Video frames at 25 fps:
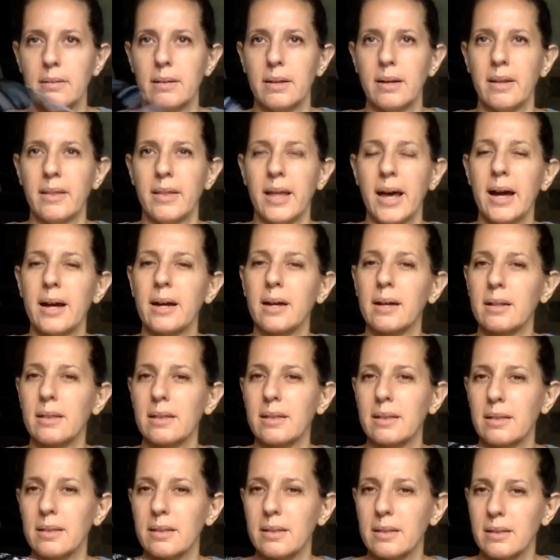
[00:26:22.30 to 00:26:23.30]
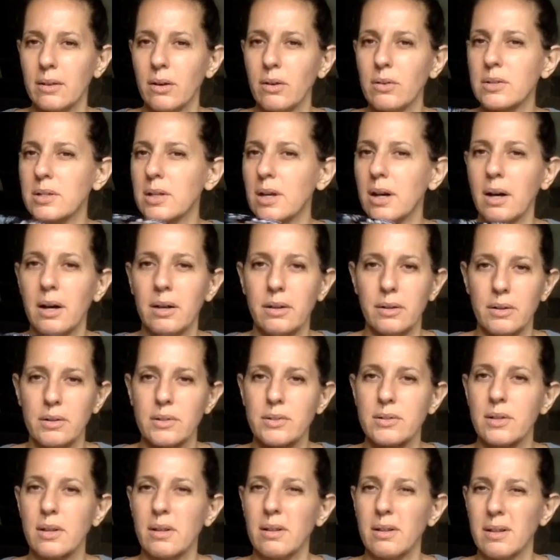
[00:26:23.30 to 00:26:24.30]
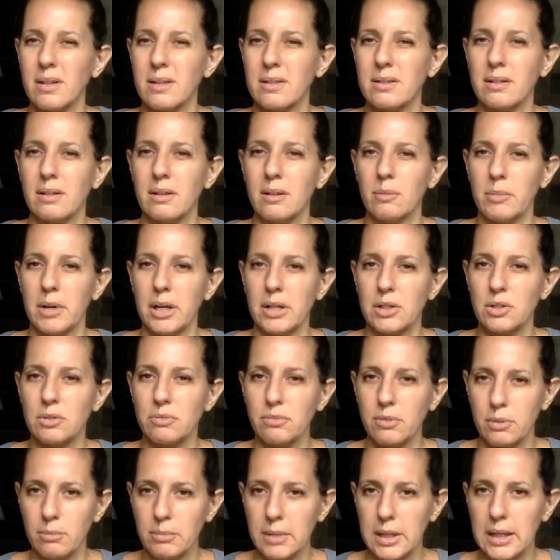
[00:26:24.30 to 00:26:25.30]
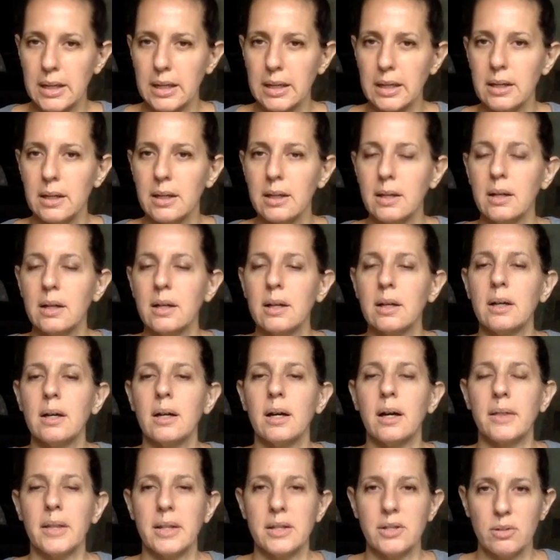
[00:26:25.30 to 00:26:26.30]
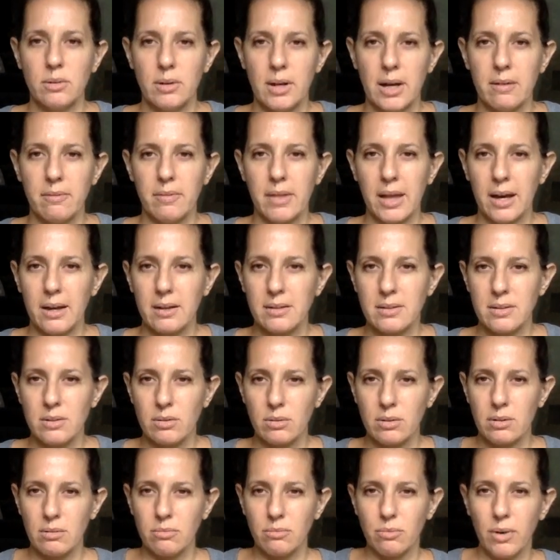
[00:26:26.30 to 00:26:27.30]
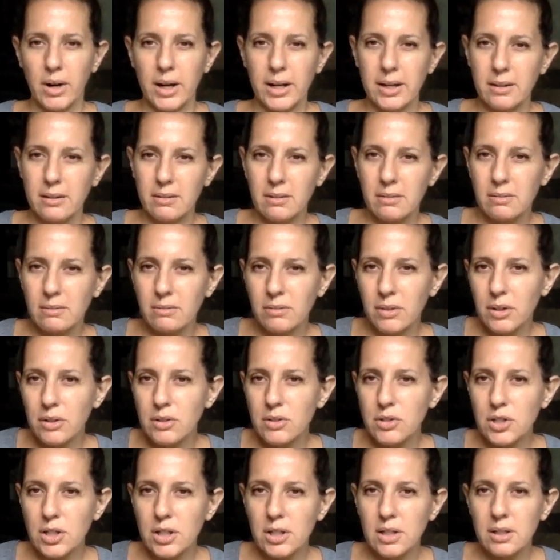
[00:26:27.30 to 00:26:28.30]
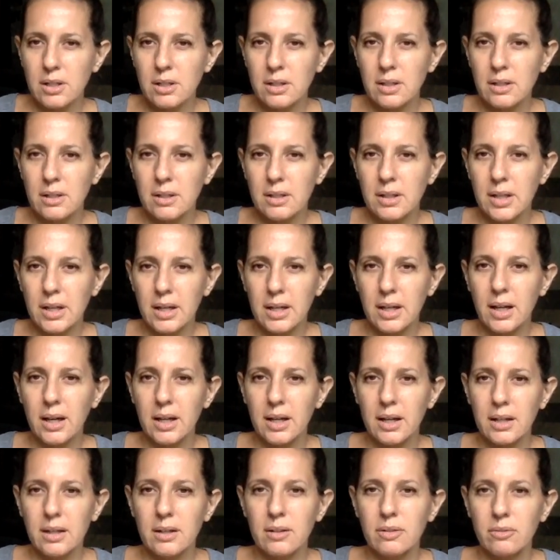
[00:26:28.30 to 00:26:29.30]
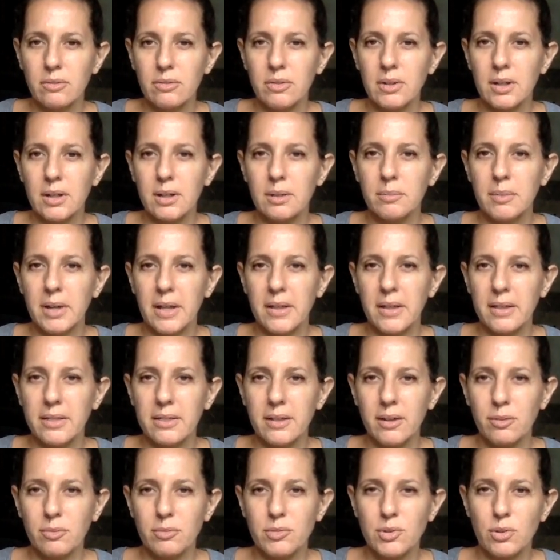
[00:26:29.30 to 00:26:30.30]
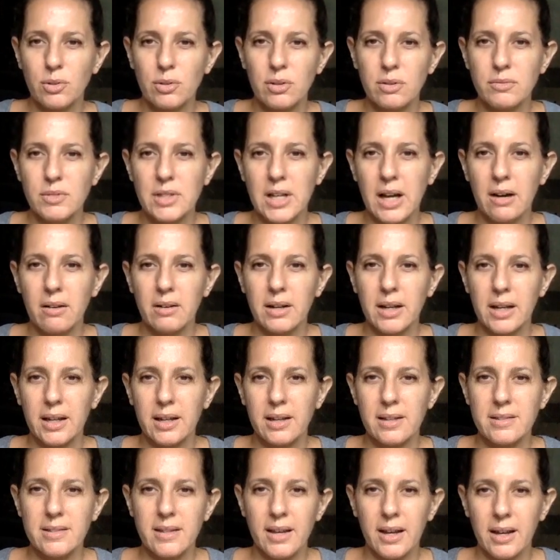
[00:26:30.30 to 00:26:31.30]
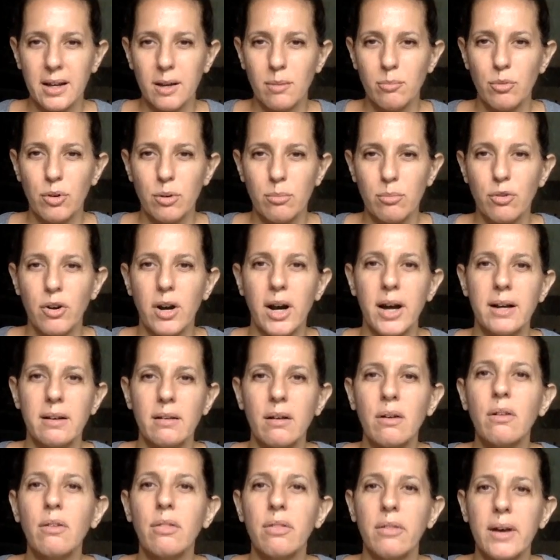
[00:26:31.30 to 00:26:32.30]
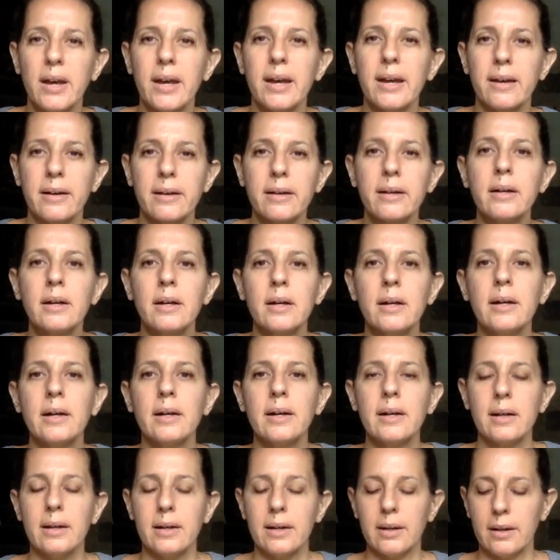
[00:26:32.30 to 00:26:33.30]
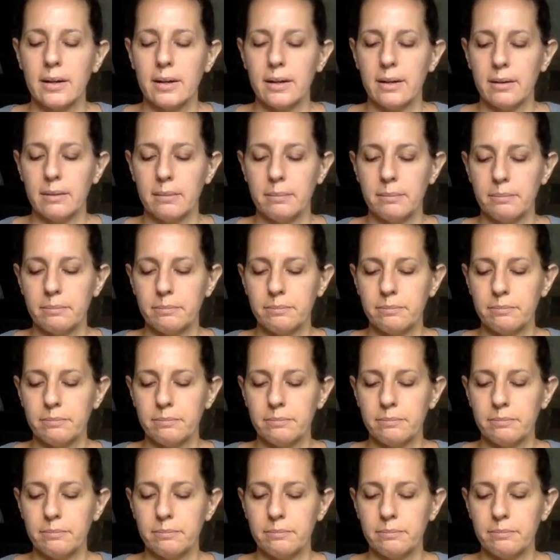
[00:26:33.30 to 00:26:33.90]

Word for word: that those colors, it's a little much for me. And they do have that sort of white version, a kind of, um, I think they're sort of touting it as like a more bridal thing. Um,